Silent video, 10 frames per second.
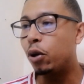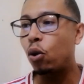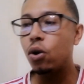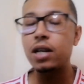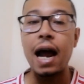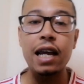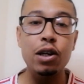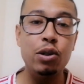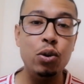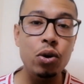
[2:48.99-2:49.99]
because I
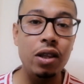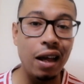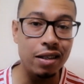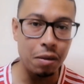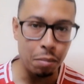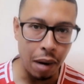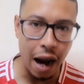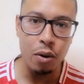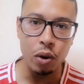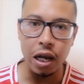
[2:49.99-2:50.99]
can do things
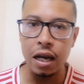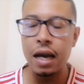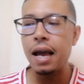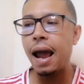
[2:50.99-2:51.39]
my way.